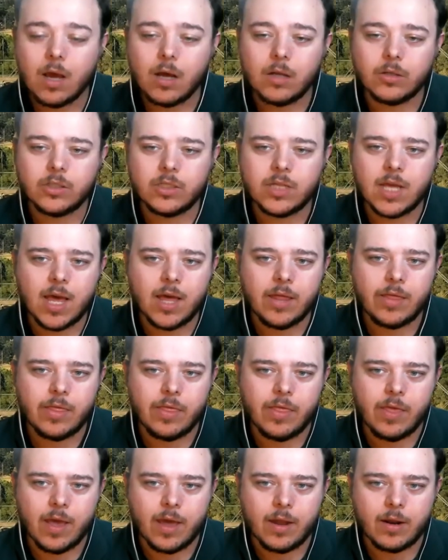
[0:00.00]
I'll just
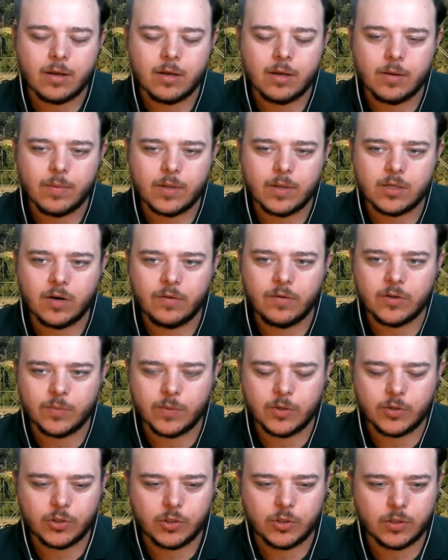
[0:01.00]
add that, as Darvis
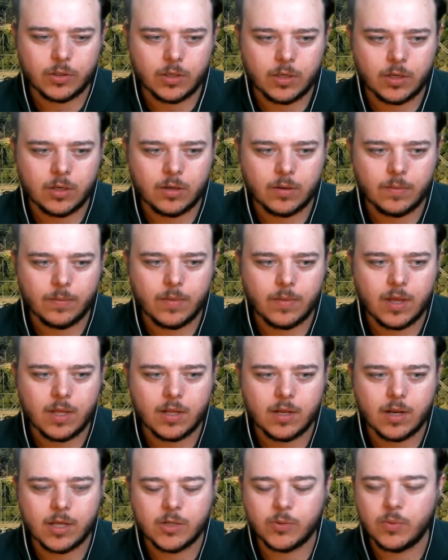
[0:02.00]
mentioned, and
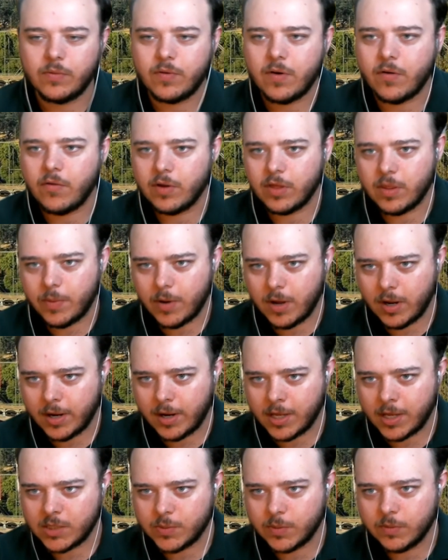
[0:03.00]
as we've covered on the
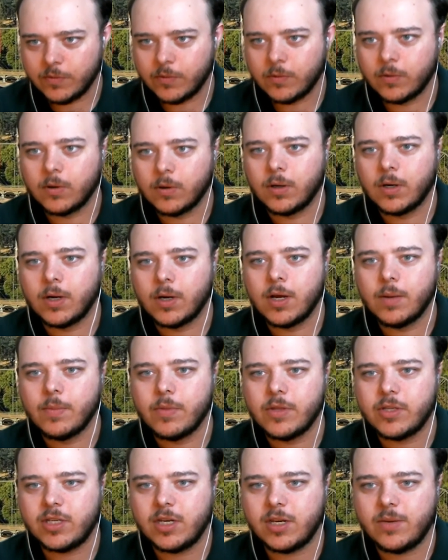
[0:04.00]
podcast before,
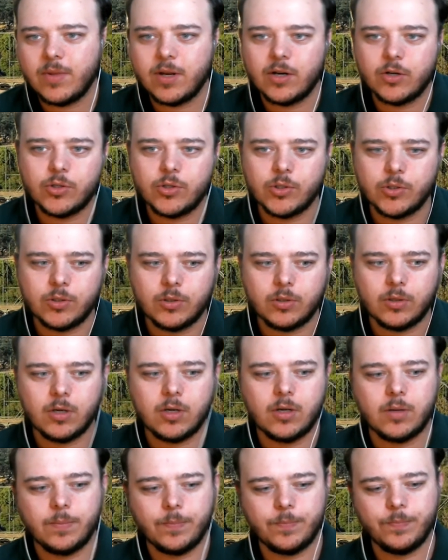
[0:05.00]
the city manager
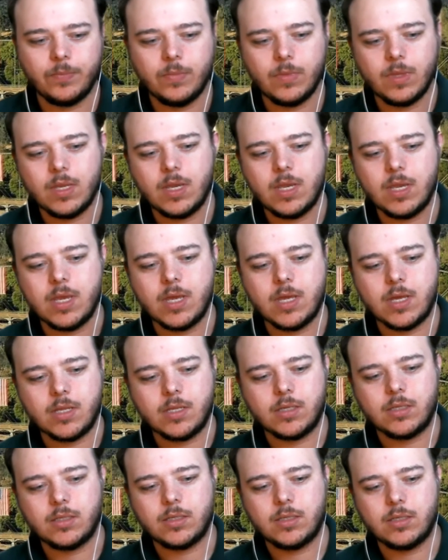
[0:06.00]

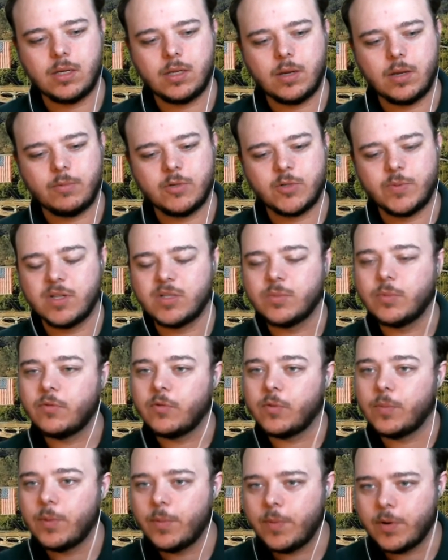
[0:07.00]
is responsible
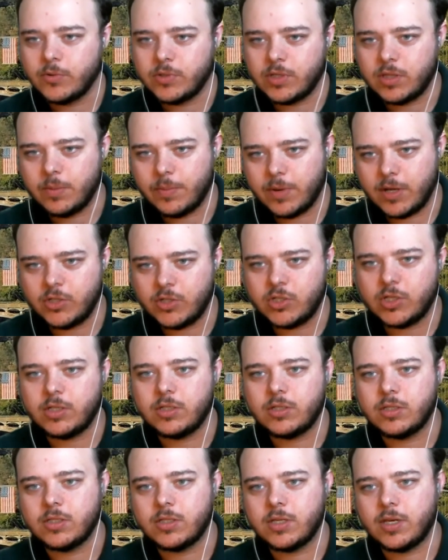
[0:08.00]
for proposing the
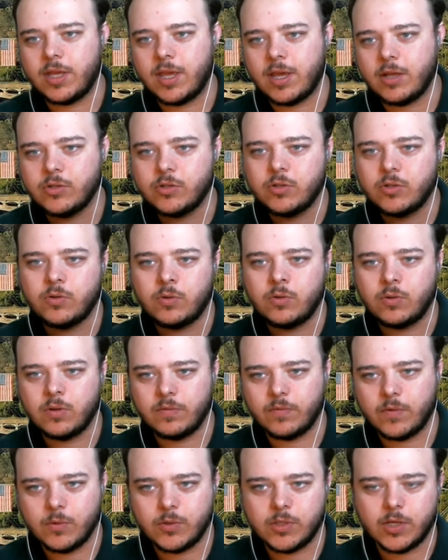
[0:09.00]
budget to the city council, who
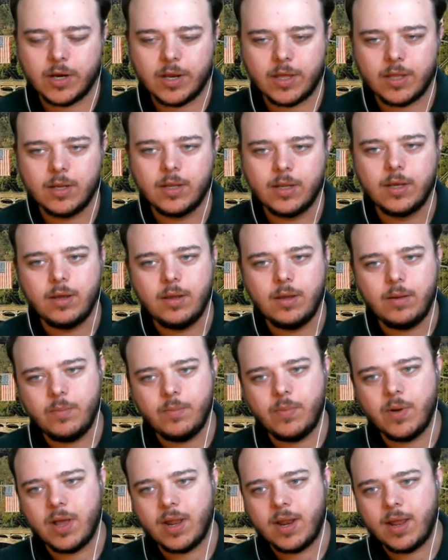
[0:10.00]
then votes on it.
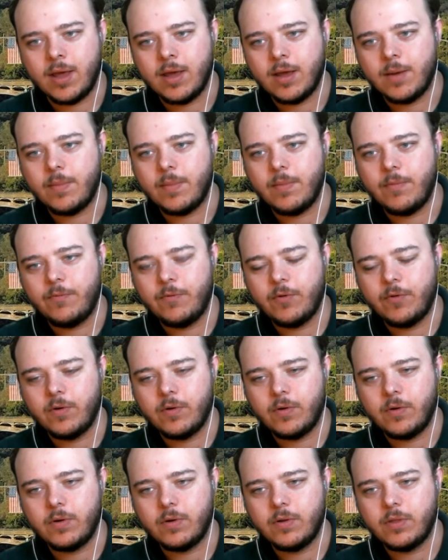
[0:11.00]
But
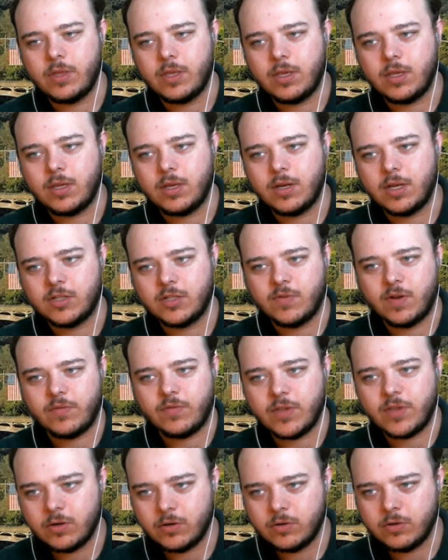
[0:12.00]
for the next
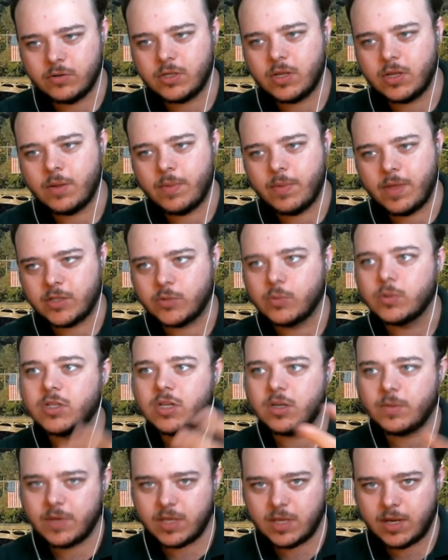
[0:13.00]
5 years, that's what's
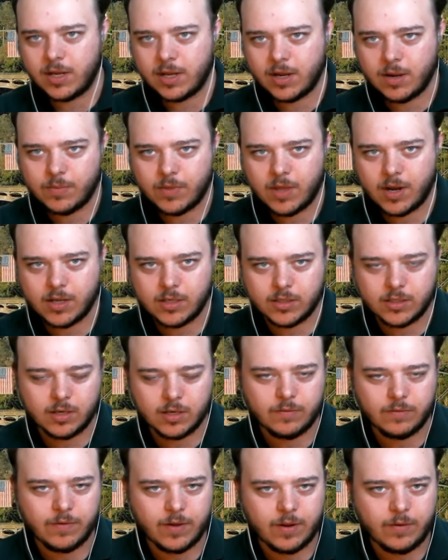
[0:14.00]
going to be eating up that
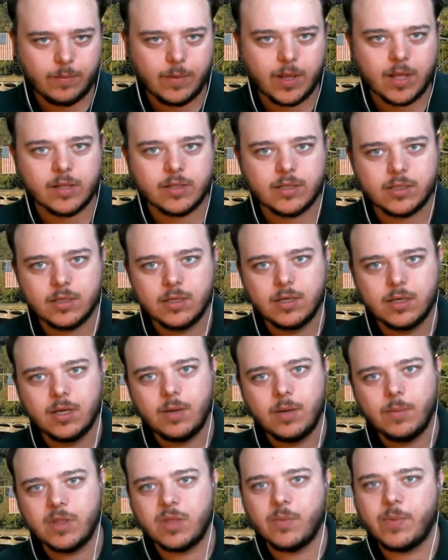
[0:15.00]
unassigned fund balance.
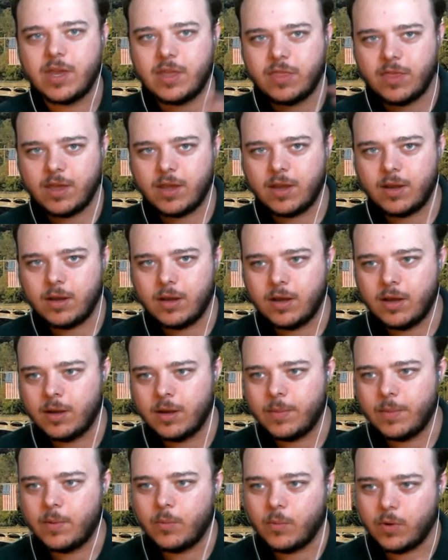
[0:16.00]
But the big thing,
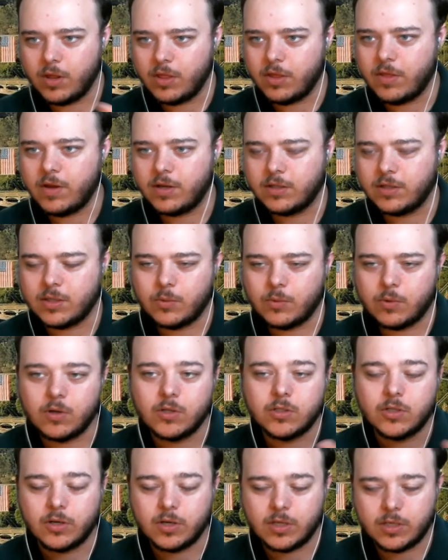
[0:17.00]
and one of the things that we're
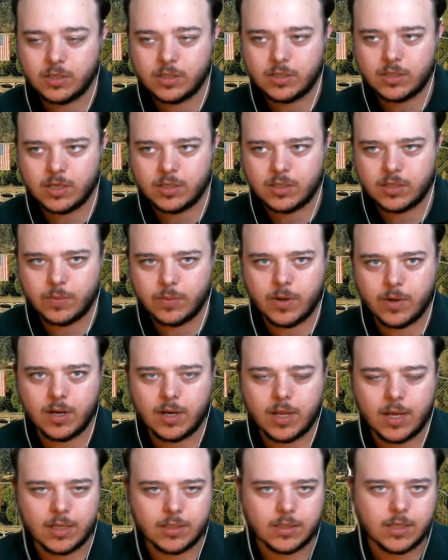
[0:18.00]
also going to discuss in the
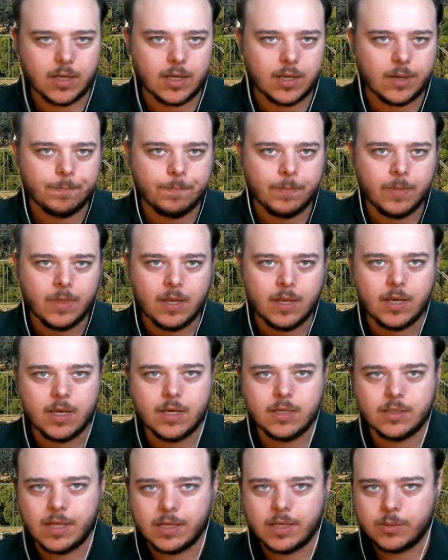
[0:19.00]
podcast today,
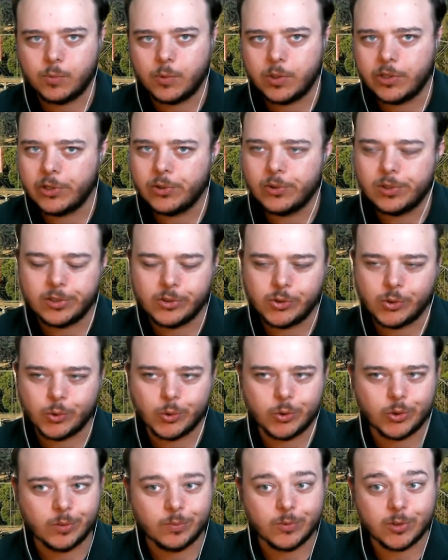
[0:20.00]
is that's really only a
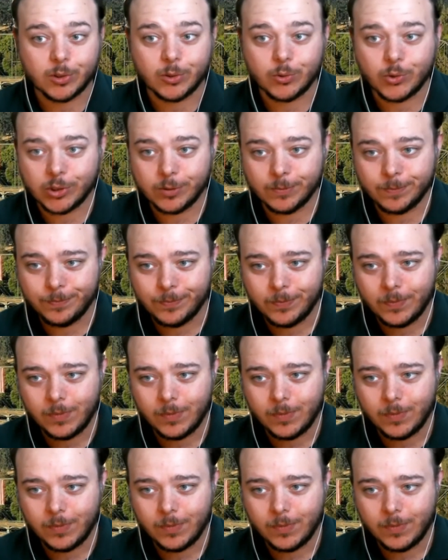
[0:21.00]
short-term solution.